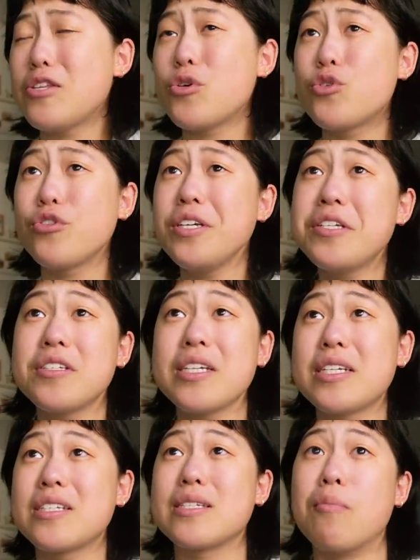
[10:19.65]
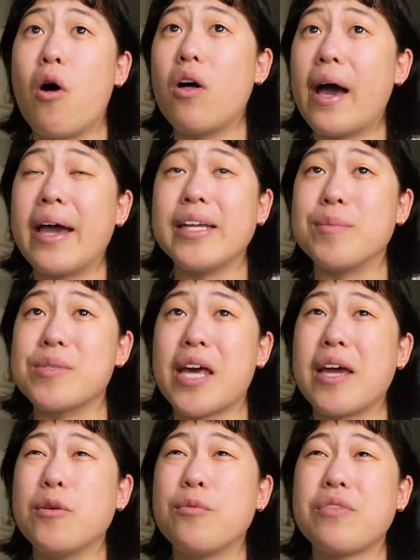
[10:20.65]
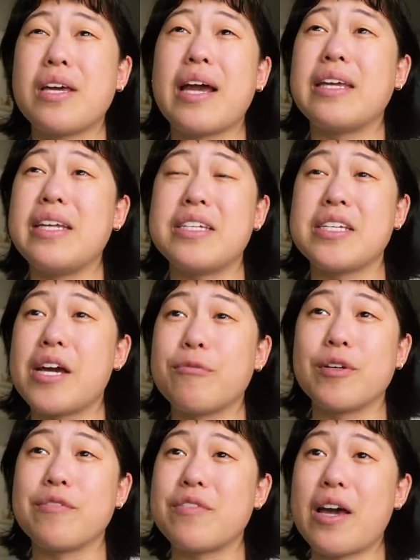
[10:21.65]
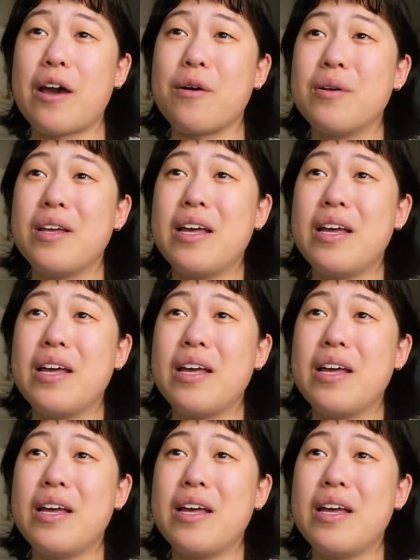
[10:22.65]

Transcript: So it's really just like small items I don't think I need to get rid of now.